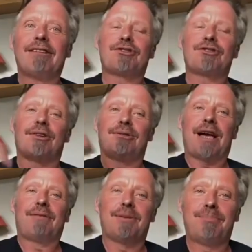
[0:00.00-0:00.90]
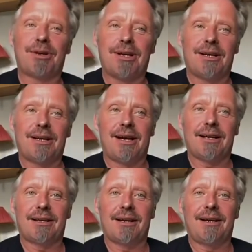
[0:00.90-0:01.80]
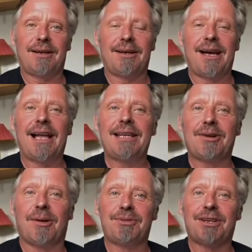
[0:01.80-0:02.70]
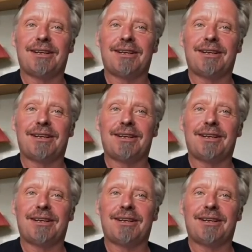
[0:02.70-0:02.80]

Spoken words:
shot, you'd have to book a helicopter,